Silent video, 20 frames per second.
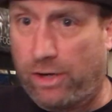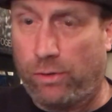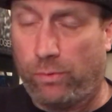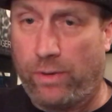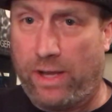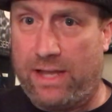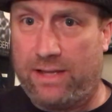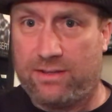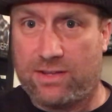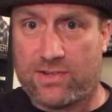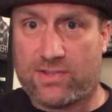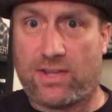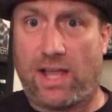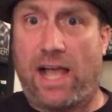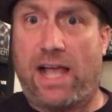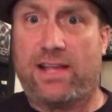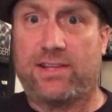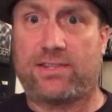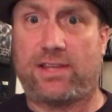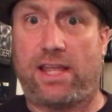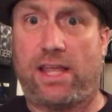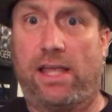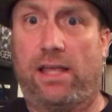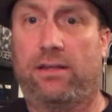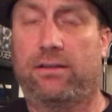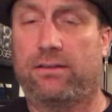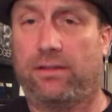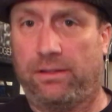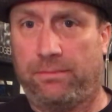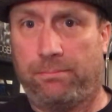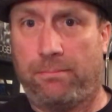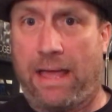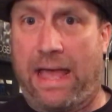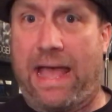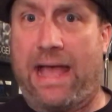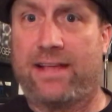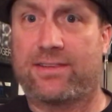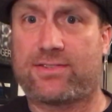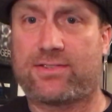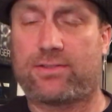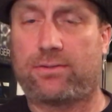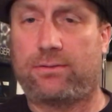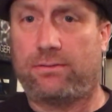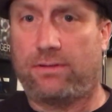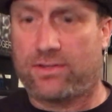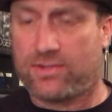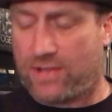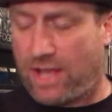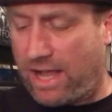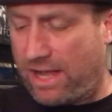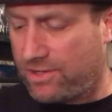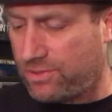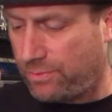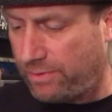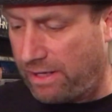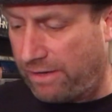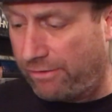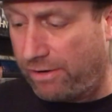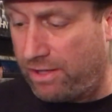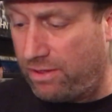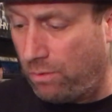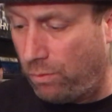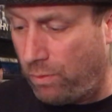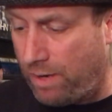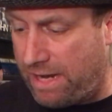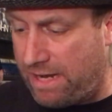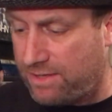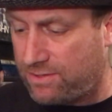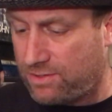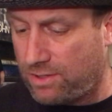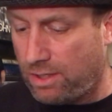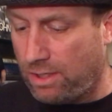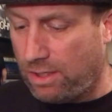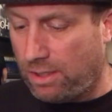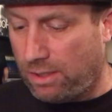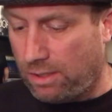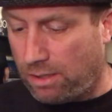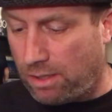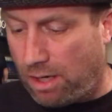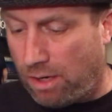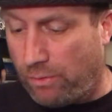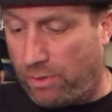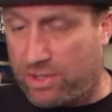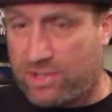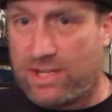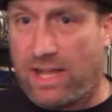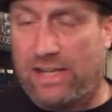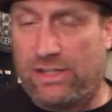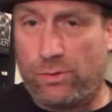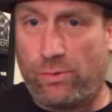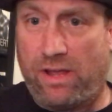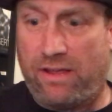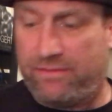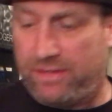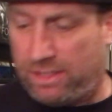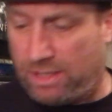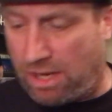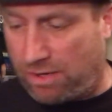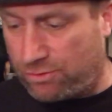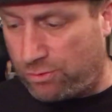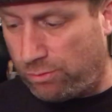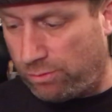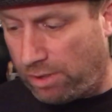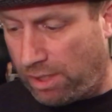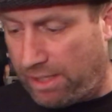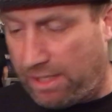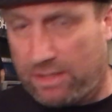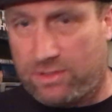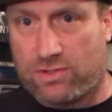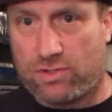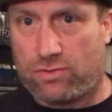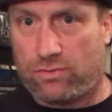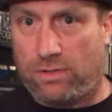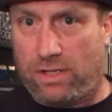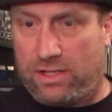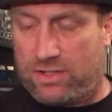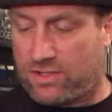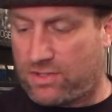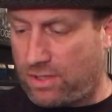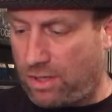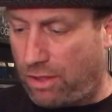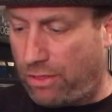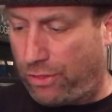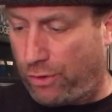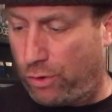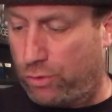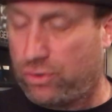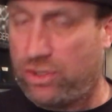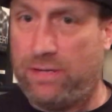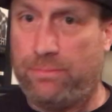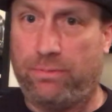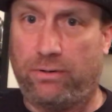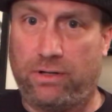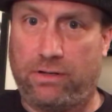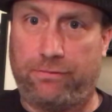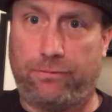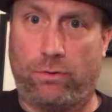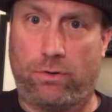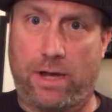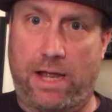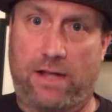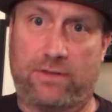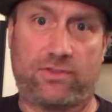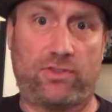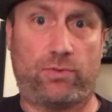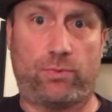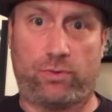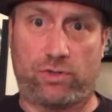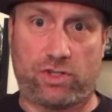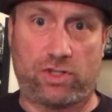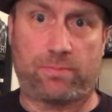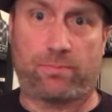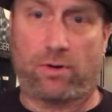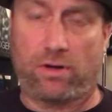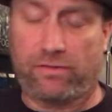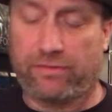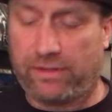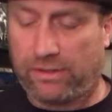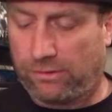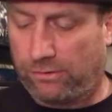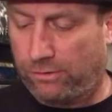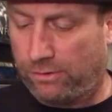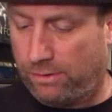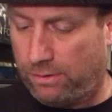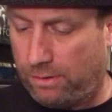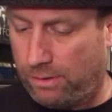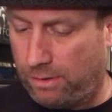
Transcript: weight, the size and the mass, the size, whatever, and the weight. Oh, it's not too heavy, not too light. It's 13.4 ounces, which is perfect.